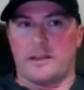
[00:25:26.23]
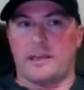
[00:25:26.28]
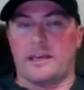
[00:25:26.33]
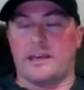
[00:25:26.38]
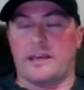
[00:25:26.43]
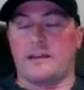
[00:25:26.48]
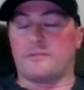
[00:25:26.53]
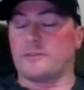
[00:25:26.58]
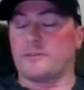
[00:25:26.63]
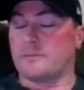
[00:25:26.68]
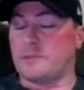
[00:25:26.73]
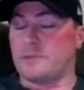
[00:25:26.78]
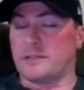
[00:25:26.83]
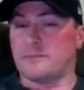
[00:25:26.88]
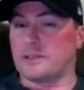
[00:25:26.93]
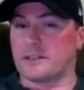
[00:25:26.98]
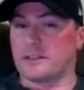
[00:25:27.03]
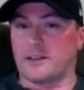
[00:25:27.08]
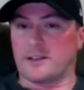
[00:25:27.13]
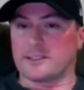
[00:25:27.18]
every bit
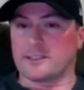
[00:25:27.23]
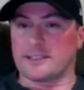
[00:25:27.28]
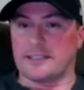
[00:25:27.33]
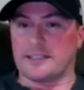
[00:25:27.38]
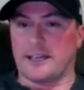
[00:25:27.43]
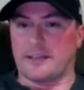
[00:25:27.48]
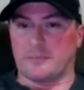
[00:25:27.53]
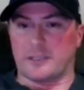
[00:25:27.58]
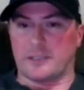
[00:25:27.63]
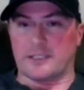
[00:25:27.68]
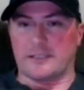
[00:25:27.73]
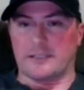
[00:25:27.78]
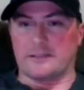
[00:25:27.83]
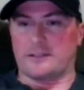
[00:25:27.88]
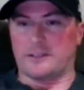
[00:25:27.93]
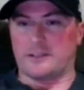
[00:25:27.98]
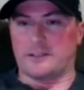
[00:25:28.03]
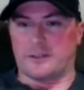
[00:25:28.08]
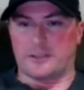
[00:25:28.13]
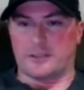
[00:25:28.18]
of it costs a lot of money.
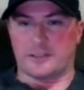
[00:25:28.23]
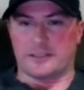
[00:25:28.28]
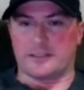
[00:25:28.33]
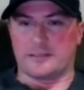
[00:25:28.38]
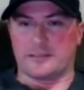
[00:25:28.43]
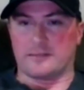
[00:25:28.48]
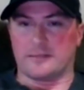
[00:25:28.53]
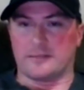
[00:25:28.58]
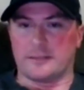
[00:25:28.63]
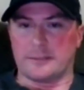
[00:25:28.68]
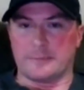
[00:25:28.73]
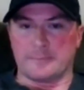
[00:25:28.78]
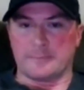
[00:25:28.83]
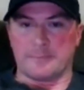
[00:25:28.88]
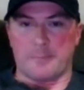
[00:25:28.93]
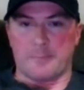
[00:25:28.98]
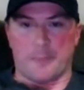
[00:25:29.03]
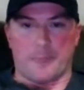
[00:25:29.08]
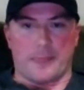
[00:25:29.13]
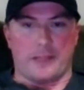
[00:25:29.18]
You know, it's
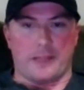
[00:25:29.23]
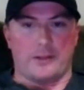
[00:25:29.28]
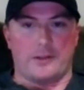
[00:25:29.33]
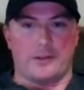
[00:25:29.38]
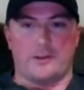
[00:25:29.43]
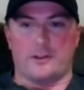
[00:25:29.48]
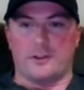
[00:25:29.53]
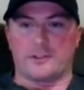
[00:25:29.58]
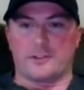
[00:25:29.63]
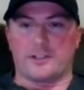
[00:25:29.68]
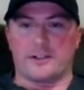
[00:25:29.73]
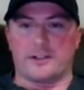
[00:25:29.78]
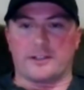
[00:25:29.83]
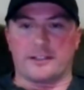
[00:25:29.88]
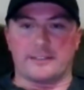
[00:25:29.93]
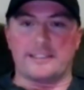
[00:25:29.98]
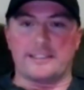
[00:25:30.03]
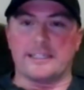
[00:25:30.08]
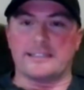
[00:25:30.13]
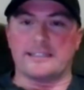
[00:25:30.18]
you, are
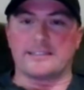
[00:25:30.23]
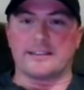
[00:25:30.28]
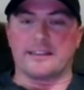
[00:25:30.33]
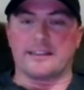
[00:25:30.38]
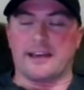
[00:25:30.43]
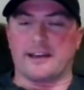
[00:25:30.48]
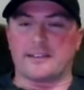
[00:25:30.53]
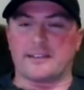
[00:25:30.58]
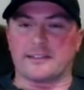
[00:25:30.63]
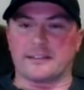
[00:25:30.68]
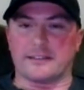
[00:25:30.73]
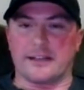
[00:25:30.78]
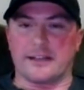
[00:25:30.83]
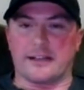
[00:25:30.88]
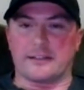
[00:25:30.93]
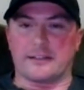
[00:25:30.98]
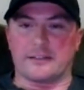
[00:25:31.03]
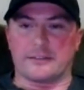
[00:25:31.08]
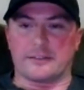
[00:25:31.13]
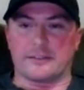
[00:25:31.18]
talking tens of thousands of
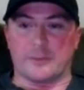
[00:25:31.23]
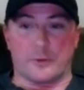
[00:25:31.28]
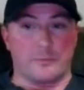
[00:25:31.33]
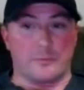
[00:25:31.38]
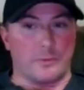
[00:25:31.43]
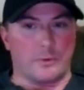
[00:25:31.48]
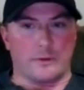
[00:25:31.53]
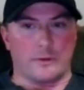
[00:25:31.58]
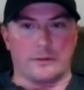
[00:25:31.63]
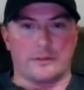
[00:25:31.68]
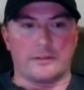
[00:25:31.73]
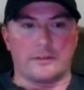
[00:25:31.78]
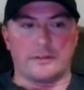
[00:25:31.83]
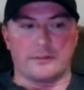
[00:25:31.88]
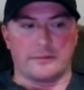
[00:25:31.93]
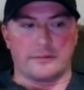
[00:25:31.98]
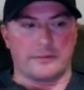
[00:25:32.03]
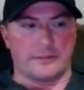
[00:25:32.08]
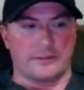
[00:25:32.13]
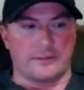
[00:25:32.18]
dollars or more
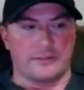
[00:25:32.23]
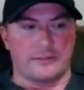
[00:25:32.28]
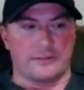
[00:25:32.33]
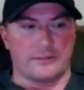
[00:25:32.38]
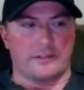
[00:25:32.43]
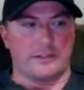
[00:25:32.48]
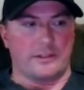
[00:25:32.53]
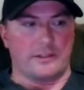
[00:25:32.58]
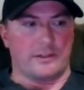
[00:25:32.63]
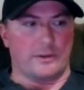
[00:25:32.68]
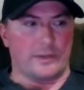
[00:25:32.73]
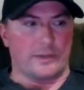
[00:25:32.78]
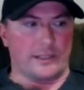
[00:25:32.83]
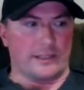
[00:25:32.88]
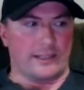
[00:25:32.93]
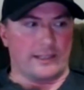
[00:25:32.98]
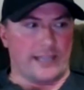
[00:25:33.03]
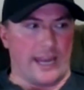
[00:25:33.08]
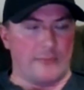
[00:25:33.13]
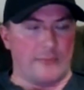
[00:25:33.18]
you know,
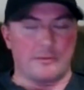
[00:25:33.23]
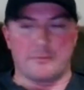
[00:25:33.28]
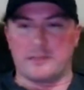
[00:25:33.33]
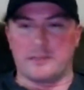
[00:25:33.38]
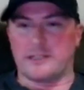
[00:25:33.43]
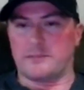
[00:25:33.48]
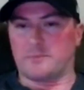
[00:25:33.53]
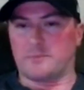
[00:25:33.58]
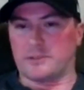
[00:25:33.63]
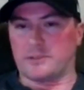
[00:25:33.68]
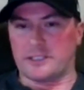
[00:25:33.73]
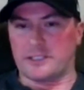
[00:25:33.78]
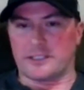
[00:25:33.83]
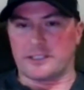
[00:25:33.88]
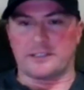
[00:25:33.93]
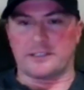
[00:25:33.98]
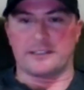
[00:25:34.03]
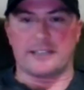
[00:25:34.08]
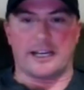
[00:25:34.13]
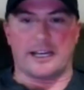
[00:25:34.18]
in cameramen,
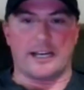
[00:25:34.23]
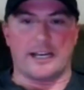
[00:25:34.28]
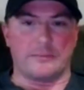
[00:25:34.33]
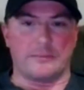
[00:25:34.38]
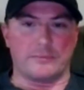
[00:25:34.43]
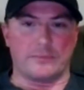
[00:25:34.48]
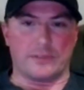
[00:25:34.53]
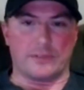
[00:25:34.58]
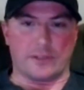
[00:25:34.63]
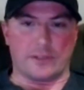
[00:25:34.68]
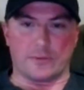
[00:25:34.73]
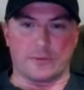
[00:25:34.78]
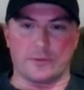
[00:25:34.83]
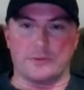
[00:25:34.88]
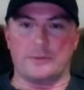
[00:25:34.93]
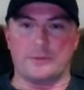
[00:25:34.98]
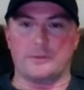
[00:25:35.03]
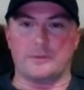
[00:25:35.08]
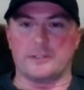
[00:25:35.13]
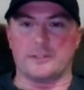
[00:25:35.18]
production time, the
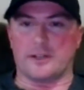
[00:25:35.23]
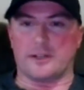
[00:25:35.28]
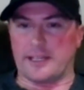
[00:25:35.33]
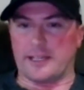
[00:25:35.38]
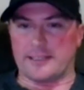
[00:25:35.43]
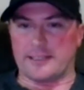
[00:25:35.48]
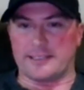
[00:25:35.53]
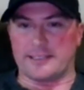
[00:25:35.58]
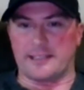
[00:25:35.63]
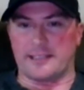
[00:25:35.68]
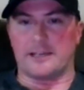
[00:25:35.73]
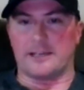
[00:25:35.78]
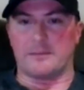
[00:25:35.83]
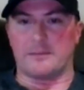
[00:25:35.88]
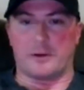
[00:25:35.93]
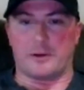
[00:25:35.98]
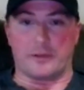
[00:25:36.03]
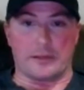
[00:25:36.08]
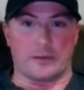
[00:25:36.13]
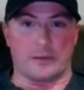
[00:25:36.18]
crews, all that setup,
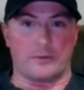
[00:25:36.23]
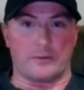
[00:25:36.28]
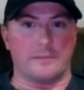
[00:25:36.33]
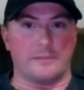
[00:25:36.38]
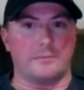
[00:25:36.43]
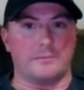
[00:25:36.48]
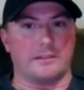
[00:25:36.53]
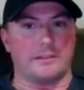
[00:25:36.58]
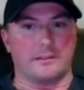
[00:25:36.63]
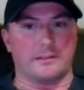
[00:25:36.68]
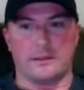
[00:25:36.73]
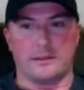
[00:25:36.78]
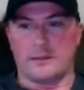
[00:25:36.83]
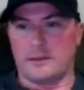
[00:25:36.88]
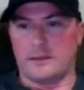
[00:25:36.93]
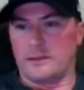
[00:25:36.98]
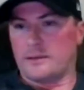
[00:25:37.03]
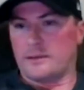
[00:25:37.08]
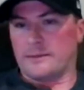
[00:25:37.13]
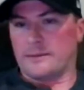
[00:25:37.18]
all the equipment,
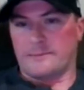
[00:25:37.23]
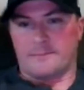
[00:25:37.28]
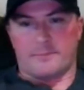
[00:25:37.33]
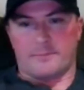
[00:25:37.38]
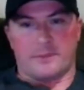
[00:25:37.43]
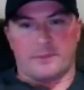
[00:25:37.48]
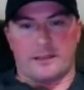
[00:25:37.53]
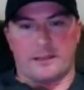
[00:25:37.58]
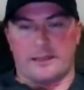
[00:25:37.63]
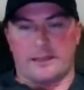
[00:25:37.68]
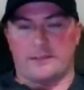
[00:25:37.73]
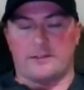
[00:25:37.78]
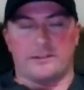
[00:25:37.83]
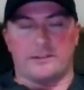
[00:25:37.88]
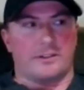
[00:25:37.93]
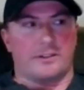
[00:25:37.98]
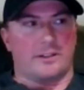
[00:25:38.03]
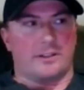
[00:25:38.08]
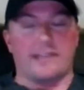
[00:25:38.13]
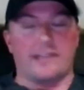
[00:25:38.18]
and
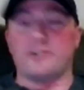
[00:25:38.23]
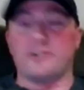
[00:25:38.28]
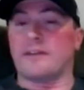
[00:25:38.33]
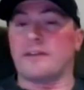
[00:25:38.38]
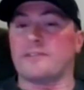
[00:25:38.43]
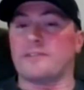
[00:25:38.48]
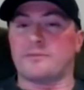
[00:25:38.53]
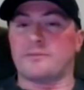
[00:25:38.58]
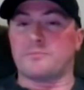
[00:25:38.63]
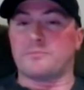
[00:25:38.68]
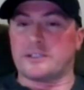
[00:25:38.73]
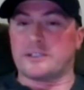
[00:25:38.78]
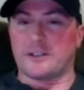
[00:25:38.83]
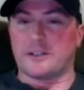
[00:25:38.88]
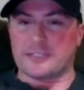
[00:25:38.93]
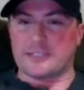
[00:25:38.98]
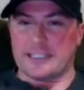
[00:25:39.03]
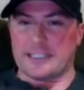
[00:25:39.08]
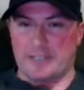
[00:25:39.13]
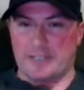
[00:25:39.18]
and you haven't even put it
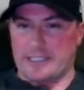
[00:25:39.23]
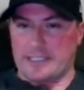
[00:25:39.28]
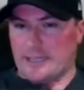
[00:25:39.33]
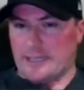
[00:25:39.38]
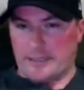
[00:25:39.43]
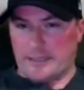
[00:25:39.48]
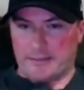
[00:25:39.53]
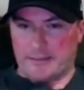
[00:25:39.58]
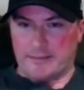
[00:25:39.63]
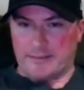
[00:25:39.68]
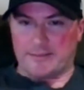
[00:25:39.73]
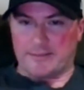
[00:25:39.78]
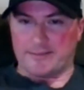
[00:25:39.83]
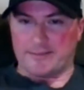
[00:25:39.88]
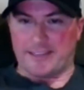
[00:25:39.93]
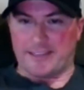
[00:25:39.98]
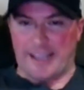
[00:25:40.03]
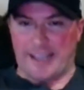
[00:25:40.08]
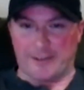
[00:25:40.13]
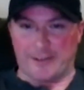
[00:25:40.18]
on TV yet.
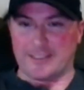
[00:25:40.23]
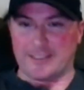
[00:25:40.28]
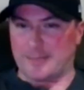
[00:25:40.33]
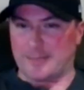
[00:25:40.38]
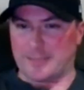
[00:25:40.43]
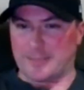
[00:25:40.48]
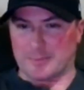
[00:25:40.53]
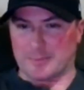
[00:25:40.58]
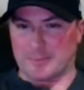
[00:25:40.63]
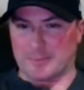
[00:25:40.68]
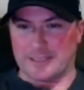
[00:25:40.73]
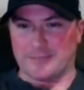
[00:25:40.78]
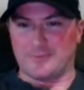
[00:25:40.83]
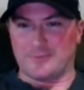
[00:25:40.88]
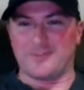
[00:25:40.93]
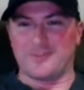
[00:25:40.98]
The airtime's expensive.